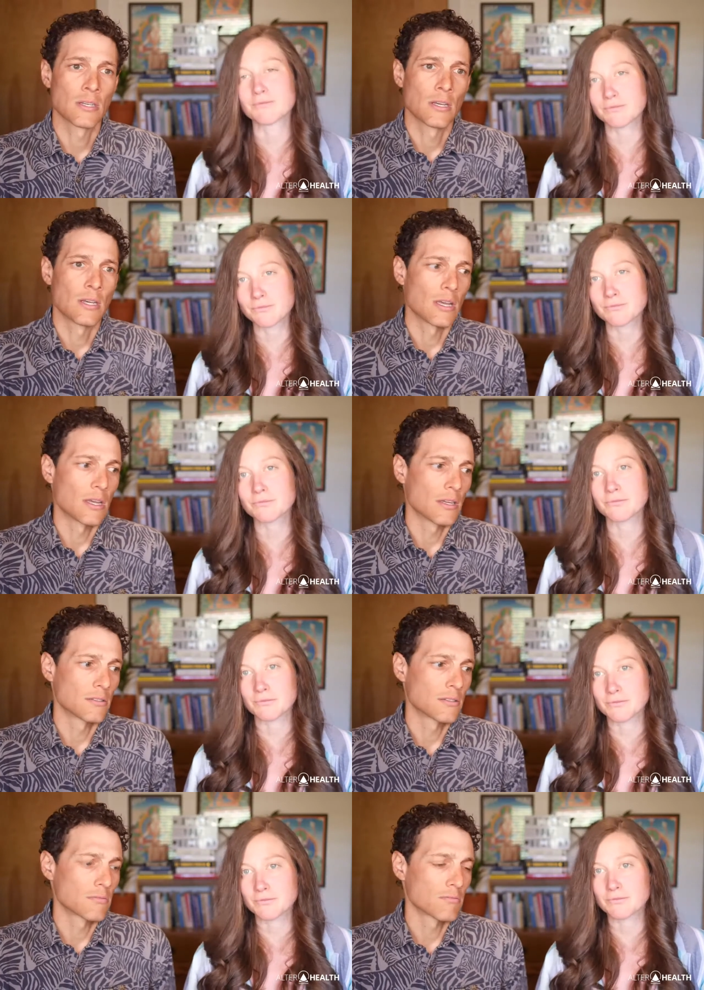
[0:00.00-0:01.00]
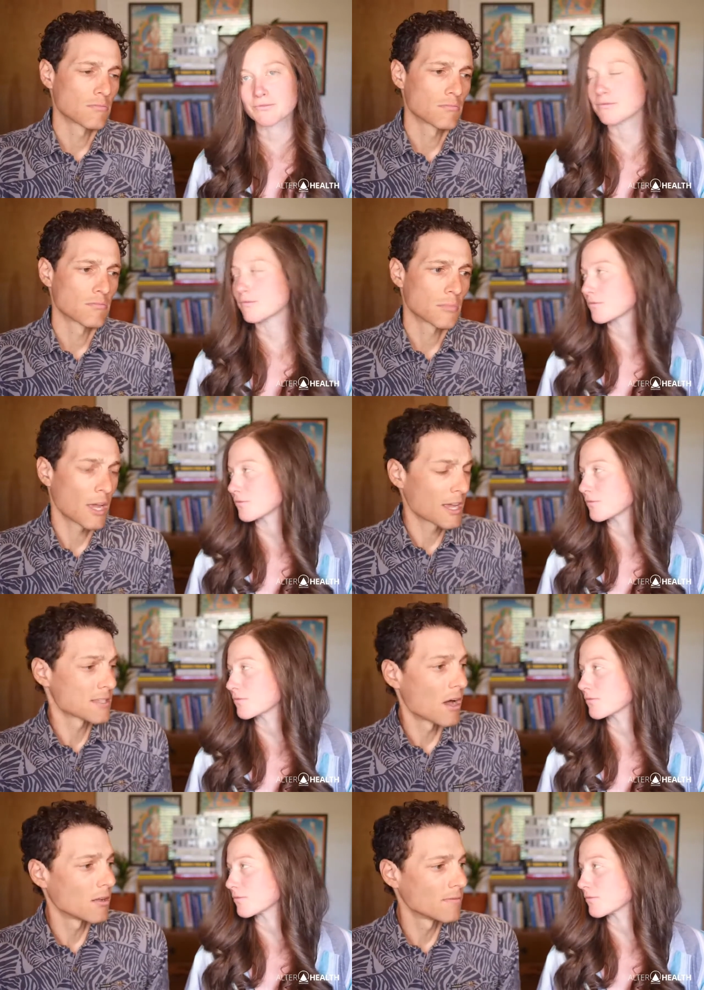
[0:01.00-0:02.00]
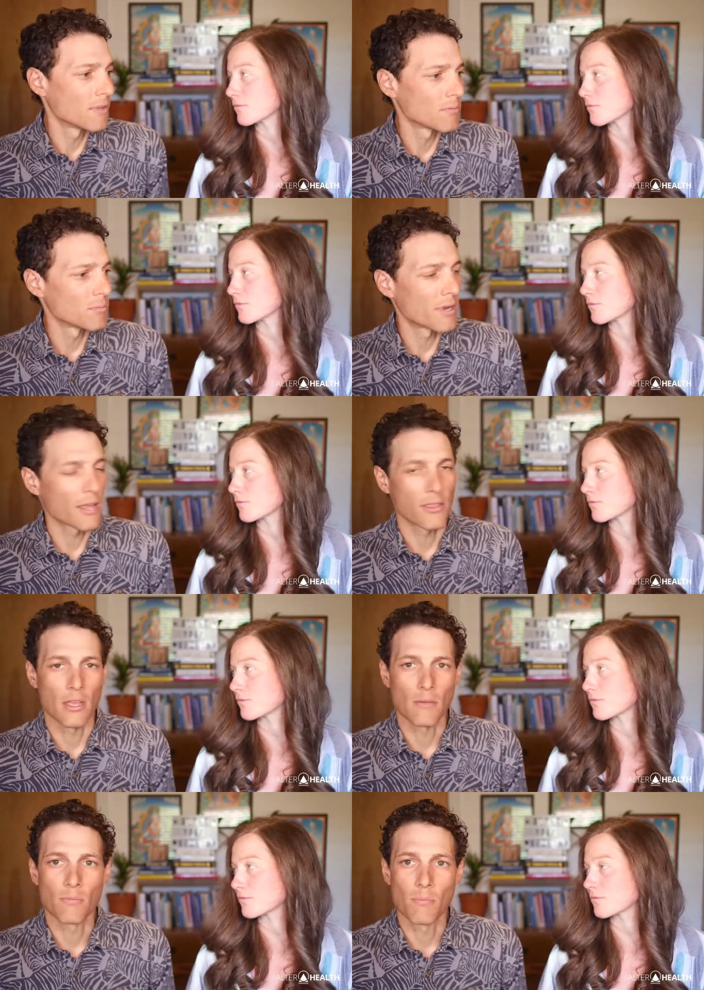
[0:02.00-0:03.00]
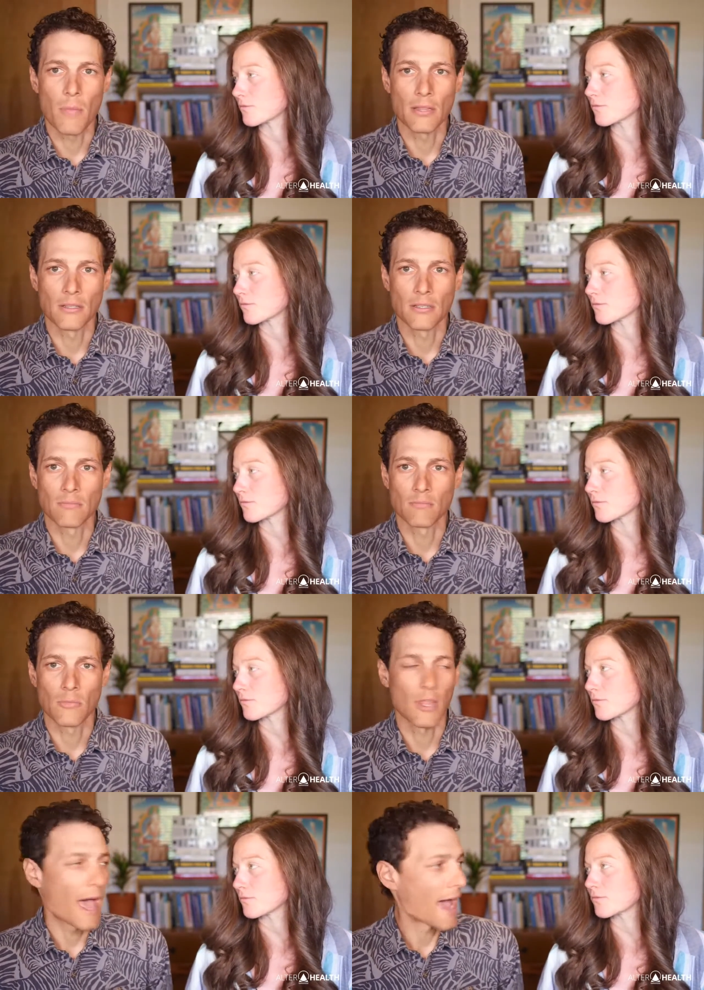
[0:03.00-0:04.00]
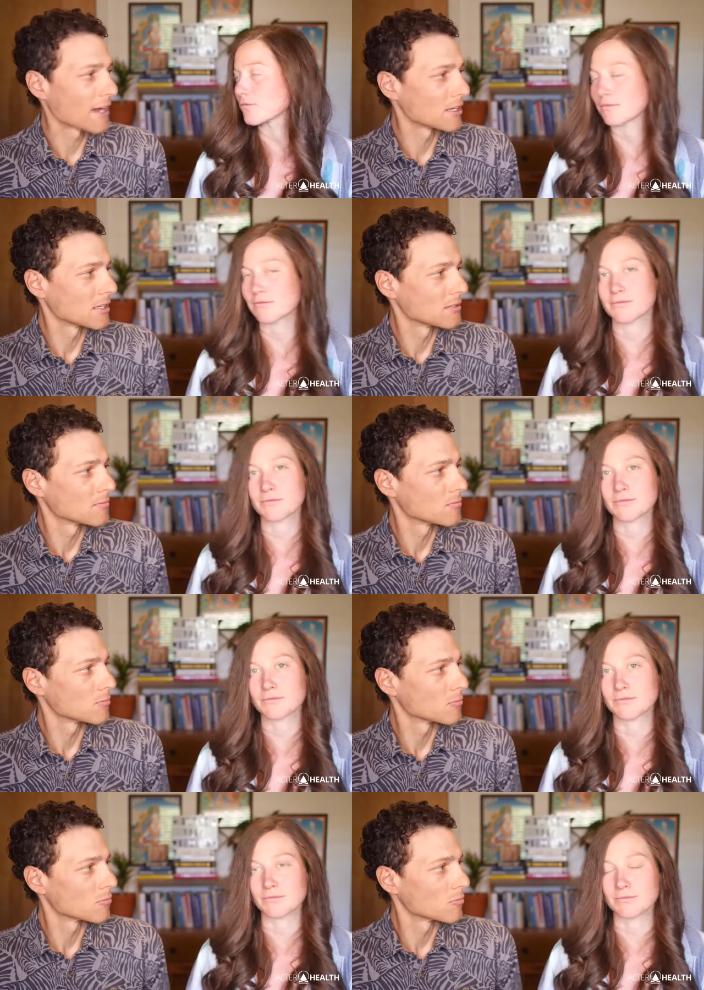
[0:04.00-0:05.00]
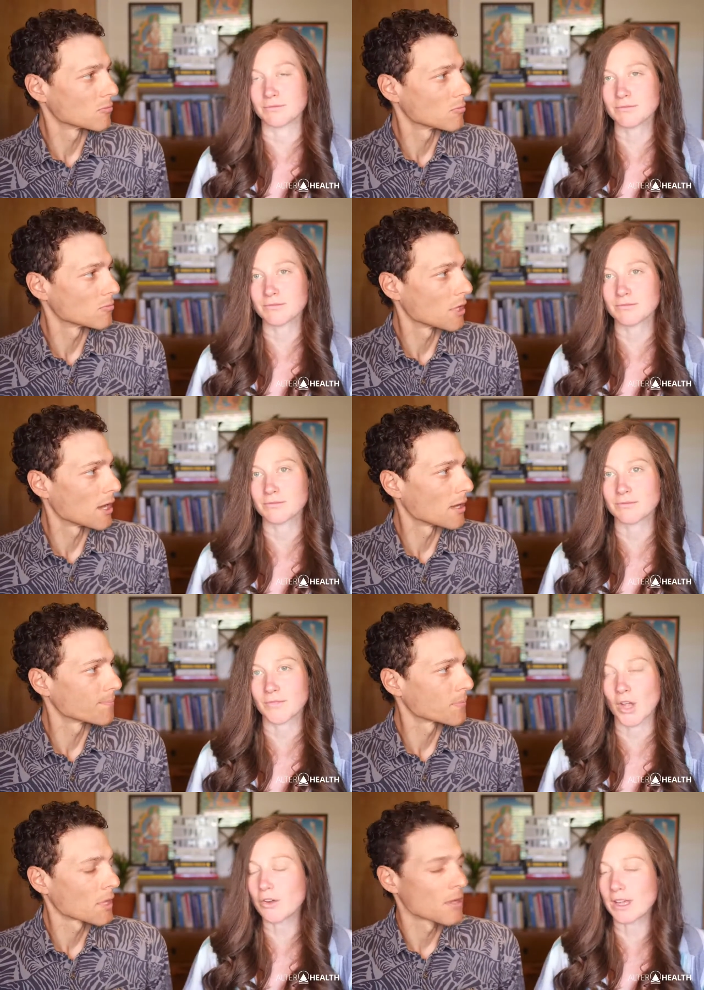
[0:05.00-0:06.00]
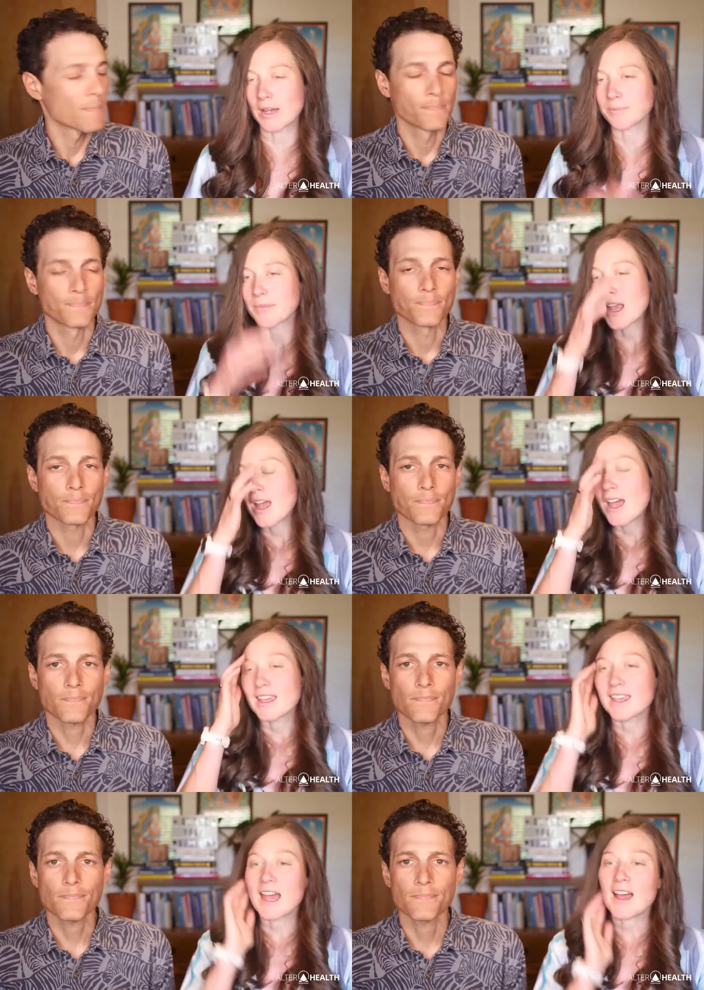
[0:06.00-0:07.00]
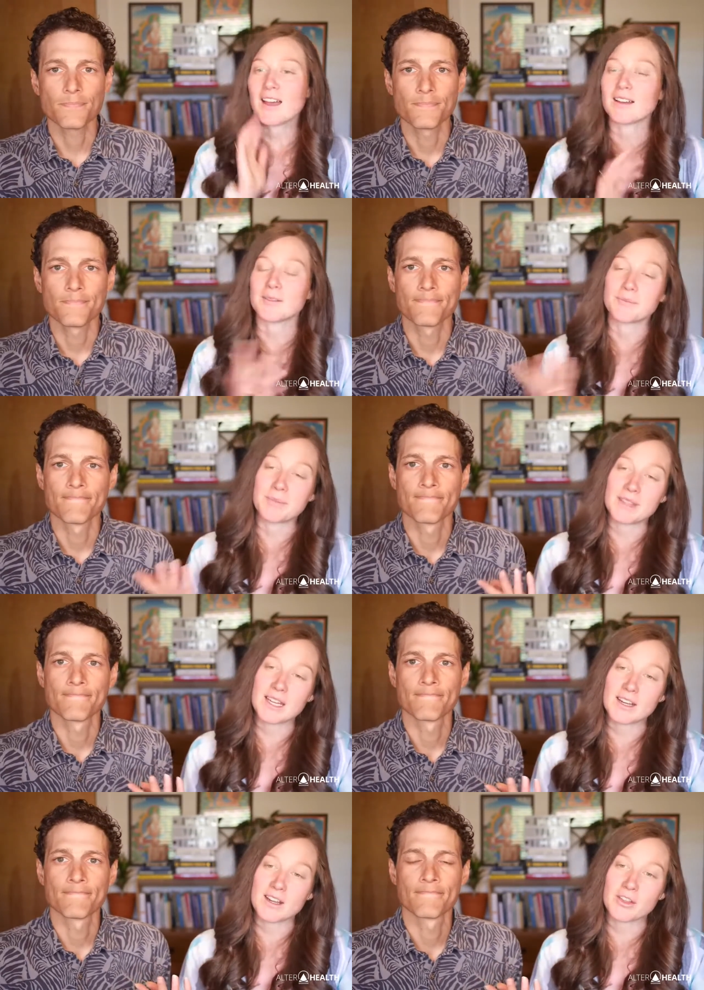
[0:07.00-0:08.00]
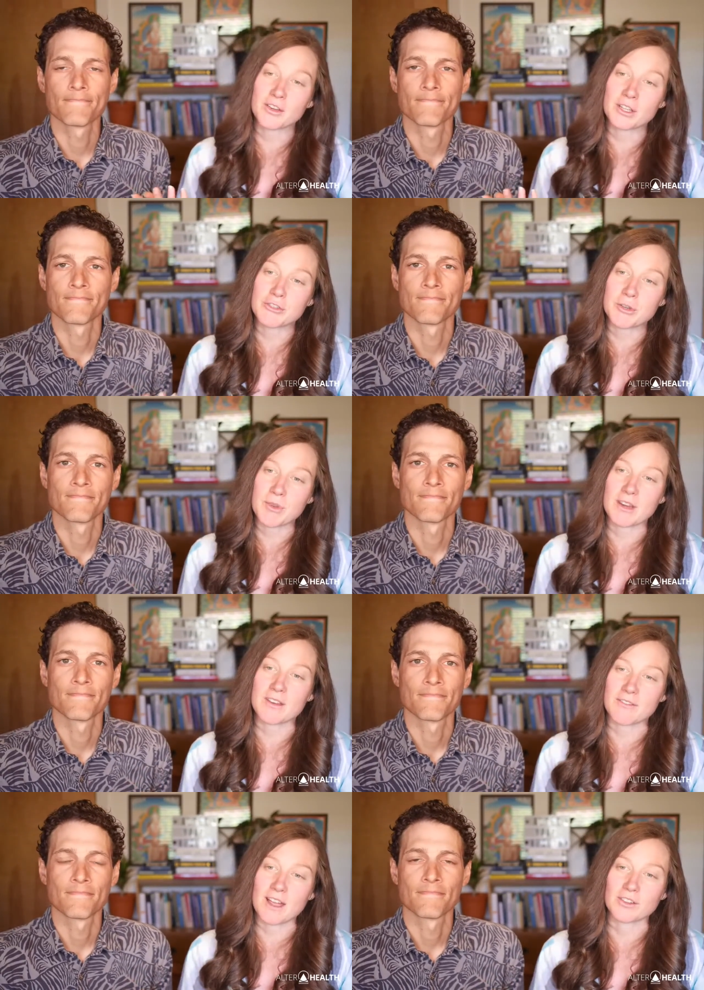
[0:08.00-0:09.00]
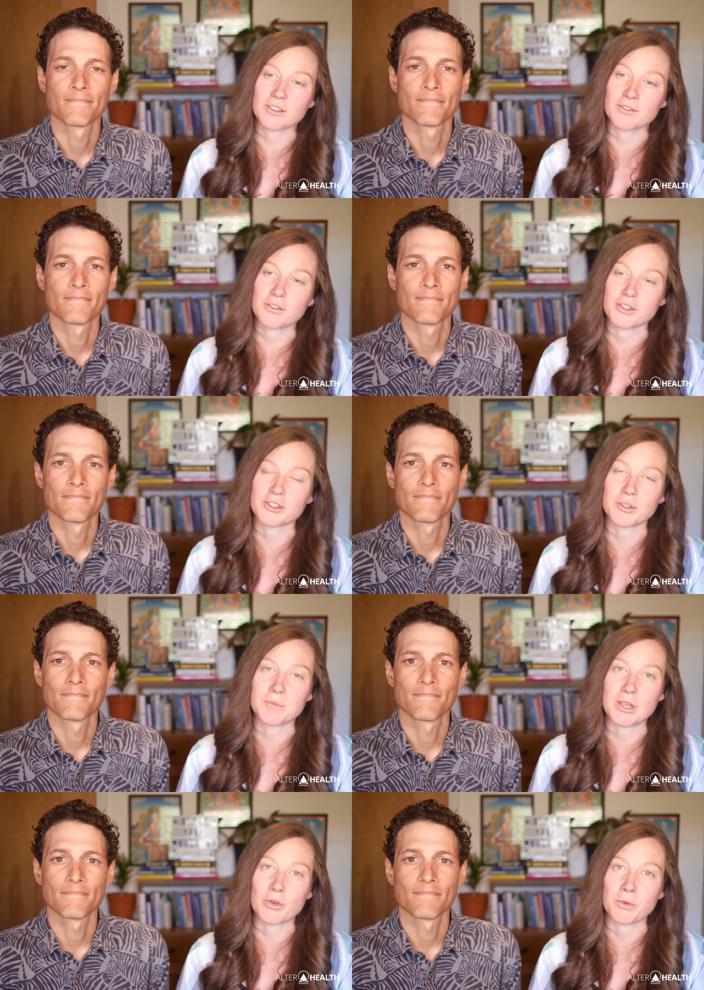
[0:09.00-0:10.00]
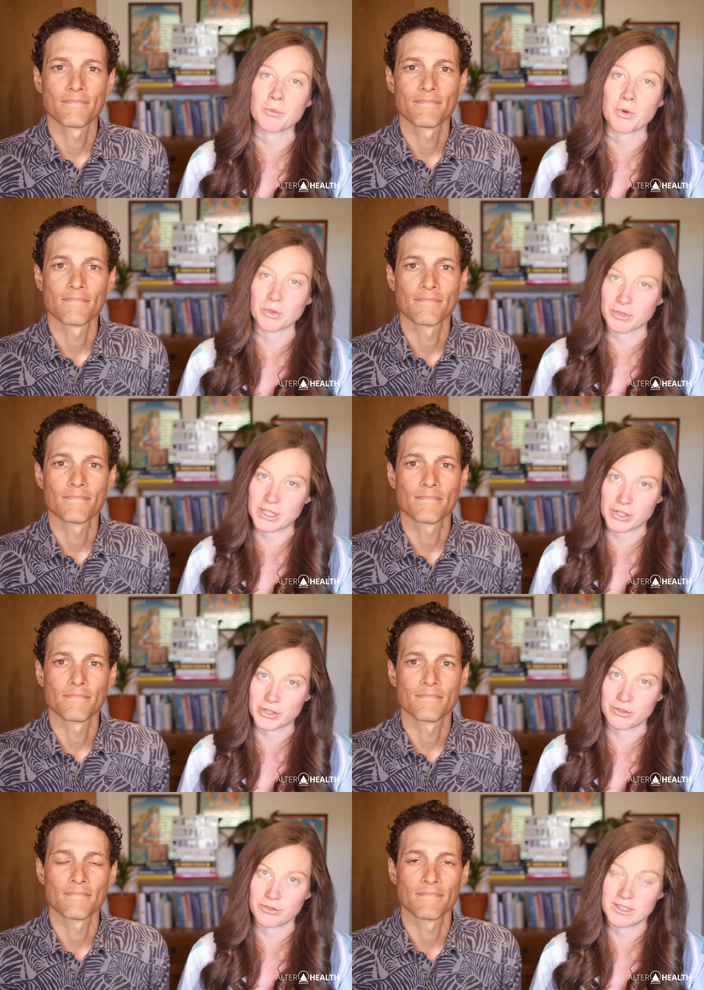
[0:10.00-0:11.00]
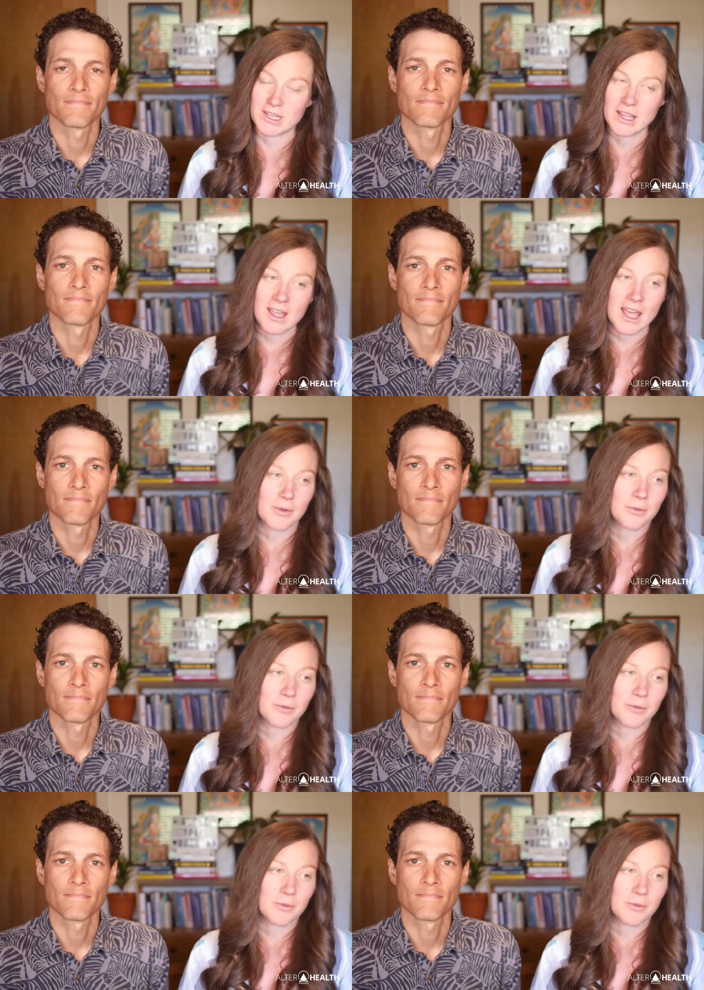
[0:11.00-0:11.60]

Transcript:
Speaker 1: and i guess all of them but i think mainly the acne mm-hmm. Yeah.
Speaker 2: Oh, yeah. Yeah. But then another contributing factor, of course, could be hormonal issues. And we